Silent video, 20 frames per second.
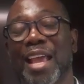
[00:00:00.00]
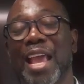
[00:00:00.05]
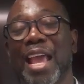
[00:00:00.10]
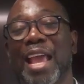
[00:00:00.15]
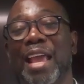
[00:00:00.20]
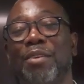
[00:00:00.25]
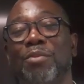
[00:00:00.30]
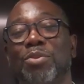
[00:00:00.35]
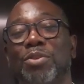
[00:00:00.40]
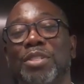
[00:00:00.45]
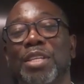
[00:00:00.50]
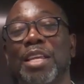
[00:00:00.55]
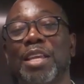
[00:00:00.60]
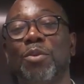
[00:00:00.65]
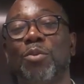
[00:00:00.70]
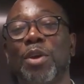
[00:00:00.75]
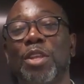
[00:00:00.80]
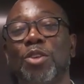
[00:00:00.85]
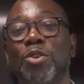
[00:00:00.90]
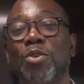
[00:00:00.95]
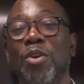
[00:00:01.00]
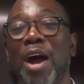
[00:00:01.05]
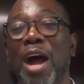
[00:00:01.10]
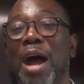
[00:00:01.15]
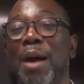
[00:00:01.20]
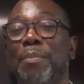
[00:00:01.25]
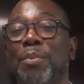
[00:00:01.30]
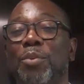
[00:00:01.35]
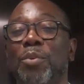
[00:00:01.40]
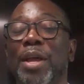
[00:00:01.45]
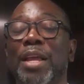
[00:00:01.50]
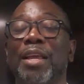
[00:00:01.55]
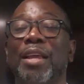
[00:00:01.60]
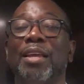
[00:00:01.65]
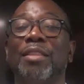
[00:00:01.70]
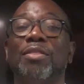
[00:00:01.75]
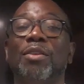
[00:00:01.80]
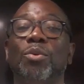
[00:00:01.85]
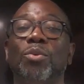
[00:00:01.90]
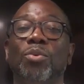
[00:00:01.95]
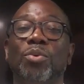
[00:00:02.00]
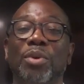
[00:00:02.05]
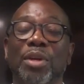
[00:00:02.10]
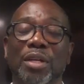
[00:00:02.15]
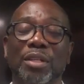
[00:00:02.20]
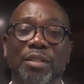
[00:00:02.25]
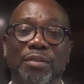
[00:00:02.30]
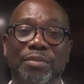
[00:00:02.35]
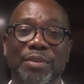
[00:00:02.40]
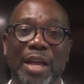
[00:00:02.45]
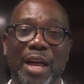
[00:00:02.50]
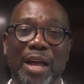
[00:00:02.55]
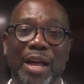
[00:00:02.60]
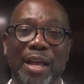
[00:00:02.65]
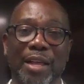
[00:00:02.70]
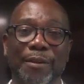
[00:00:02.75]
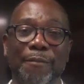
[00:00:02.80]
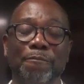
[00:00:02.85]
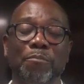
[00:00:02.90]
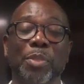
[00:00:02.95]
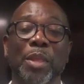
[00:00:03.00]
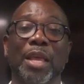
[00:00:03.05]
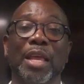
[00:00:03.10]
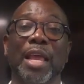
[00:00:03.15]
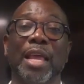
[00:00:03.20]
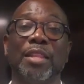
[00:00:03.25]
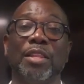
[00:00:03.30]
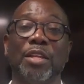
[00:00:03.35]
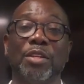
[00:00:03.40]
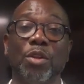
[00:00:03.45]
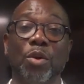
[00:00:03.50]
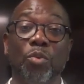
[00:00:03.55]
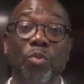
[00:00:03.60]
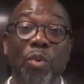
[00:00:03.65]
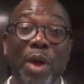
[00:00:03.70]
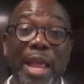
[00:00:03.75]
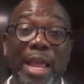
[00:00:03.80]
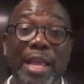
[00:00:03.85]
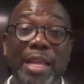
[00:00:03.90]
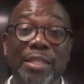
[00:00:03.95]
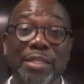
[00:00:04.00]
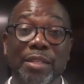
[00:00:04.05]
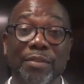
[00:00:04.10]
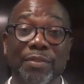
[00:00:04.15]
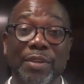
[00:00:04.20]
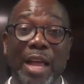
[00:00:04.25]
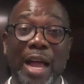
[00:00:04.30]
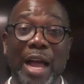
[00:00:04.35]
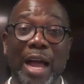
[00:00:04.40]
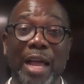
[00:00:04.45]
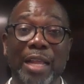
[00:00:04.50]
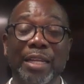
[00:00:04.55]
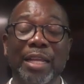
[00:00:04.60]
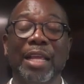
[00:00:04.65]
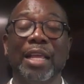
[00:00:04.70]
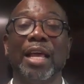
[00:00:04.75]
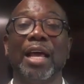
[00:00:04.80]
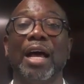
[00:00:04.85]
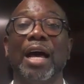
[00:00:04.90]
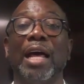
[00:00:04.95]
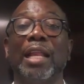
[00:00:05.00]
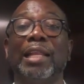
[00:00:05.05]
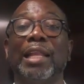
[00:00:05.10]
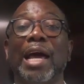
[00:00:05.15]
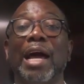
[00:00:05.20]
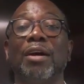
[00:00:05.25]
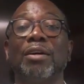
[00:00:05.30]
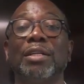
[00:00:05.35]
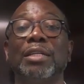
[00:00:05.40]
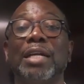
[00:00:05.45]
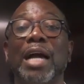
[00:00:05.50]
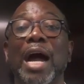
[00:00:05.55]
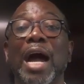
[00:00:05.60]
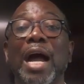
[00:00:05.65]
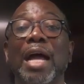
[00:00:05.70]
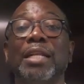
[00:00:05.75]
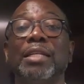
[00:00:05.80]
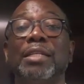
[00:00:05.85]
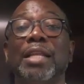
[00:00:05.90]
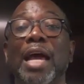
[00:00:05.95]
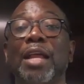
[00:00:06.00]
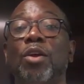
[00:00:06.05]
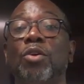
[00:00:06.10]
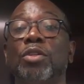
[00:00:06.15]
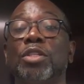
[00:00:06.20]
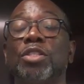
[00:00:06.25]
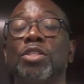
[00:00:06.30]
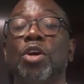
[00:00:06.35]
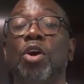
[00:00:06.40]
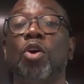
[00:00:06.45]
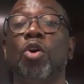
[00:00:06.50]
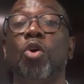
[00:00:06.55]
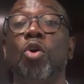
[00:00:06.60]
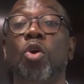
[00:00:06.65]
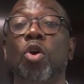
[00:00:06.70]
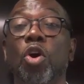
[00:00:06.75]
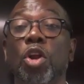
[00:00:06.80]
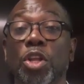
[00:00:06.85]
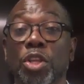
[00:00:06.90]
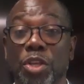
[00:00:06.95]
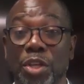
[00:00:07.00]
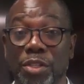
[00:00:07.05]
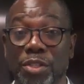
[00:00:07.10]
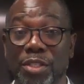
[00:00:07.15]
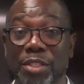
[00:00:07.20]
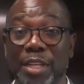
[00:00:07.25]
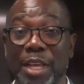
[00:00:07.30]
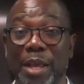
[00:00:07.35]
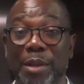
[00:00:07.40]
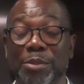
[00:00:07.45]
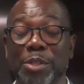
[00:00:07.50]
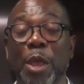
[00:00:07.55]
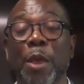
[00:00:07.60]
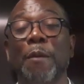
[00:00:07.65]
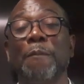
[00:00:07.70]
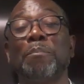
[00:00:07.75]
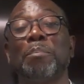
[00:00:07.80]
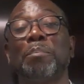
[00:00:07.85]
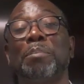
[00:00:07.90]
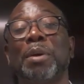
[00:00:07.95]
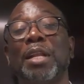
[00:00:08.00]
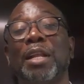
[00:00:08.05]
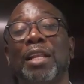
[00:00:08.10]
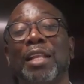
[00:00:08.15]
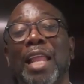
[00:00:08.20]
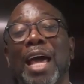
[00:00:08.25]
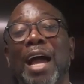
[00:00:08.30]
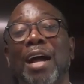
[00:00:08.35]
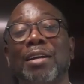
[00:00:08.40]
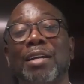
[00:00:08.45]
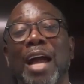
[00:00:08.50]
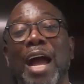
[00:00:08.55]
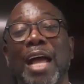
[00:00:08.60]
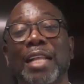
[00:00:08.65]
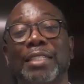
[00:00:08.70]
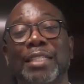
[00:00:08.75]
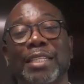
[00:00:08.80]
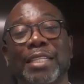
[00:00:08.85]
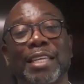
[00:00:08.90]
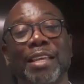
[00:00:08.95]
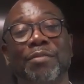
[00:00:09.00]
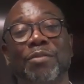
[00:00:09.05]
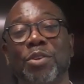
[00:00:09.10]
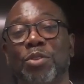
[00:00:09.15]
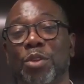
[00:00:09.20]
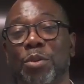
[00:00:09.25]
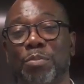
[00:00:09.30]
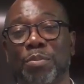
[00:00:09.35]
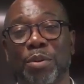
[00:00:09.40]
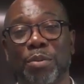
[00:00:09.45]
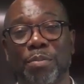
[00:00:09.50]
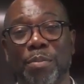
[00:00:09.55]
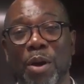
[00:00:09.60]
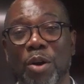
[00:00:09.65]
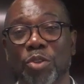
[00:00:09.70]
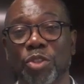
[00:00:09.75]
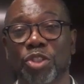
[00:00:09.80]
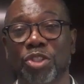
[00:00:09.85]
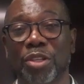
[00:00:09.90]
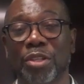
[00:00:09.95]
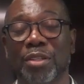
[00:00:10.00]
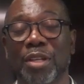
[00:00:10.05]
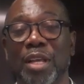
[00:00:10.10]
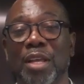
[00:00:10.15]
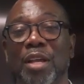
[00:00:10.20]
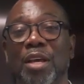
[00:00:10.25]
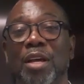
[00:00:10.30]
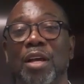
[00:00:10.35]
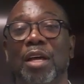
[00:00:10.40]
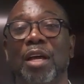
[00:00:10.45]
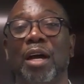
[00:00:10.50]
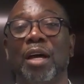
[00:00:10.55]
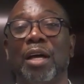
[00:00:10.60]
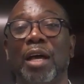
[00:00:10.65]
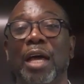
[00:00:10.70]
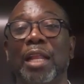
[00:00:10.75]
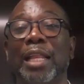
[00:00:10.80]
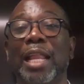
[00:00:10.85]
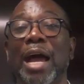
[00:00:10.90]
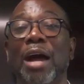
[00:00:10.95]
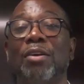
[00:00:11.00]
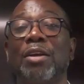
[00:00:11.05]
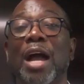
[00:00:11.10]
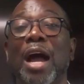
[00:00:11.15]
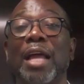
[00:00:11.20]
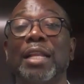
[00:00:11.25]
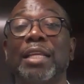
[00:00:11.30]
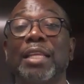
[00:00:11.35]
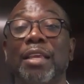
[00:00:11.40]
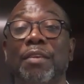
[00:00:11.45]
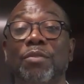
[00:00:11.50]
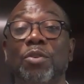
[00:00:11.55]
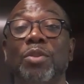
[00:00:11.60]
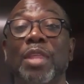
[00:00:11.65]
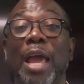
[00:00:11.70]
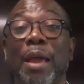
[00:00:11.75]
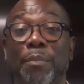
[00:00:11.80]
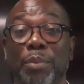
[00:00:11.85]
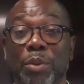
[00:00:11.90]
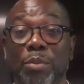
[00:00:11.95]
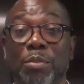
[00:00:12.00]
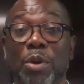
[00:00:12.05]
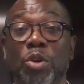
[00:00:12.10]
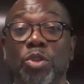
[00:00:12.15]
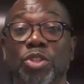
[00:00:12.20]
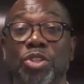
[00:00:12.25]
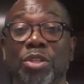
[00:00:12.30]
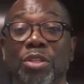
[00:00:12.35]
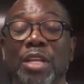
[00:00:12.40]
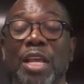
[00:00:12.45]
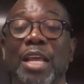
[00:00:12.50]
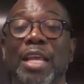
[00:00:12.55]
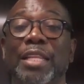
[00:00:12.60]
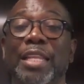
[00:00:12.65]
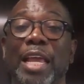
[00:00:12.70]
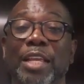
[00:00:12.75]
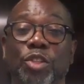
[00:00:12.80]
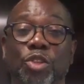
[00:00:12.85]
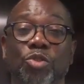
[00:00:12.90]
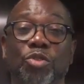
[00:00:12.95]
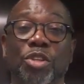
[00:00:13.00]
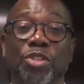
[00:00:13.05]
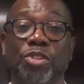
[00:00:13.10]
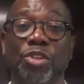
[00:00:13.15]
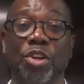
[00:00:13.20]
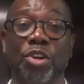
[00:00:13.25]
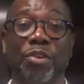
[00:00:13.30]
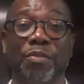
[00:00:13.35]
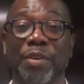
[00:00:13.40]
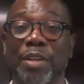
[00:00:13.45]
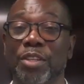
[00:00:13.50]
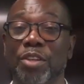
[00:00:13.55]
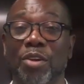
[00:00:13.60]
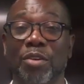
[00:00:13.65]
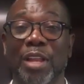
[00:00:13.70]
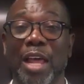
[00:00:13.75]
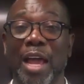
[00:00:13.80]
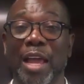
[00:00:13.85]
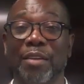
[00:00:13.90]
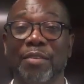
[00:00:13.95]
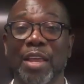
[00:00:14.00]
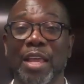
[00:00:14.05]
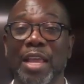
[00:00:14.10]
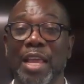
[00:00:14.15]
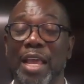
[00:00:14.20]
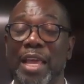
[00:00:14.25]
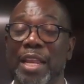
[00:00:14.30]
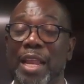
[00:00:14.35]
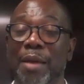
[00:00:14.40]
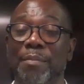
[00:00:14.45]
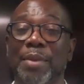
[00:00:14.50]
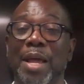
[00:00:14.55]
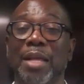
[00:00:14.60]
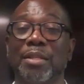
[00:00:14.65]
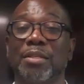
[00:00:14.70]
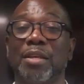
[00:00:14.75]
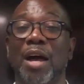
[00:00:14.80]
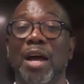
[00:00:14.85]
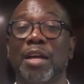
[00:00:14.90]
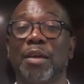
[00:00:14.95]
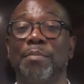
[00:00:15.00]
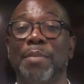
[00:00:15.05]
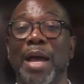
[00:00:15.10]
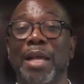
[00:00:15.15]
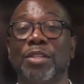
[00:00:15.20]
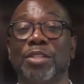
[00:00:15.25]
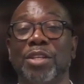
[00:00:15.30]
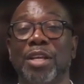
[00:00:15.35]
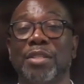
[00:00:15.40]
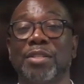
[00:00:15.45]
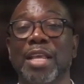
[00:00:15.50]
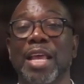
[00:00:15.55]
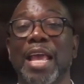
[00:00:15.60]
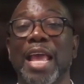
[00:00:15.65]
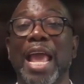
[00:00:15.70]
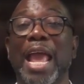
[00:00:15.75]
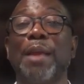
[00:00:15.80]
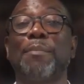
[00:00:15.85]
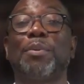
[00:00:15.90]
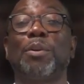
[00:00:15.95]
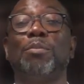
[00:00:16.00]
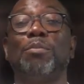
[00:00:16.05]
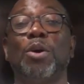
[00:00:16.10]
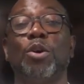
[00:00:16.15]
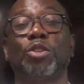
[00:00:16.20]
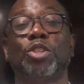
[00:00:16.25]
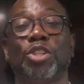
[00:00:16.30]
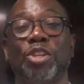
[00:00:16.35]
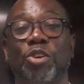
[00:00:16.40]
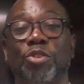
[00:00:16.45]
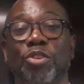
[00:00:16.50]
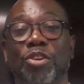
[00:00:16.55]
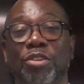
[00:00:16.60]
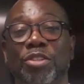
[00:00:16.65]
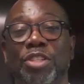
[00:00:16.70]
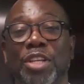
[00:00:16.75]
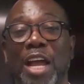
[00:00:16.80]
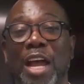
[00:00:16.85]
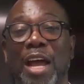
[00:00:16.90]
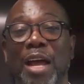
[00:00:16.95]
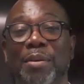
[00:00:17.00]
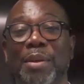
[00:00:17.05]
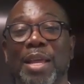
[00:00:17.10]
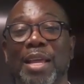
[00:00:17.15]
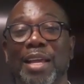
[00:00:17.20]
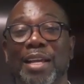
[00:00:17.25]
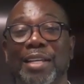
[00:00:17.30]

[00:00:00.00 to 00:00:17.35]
And see, when you operate in the will of God and in the ways of God, allow God not only to order your steps, but allow God to give you the promotion, uh, allow God to give you that promotion that you deserve in your life. And I'm not talking about just a promotion on your job.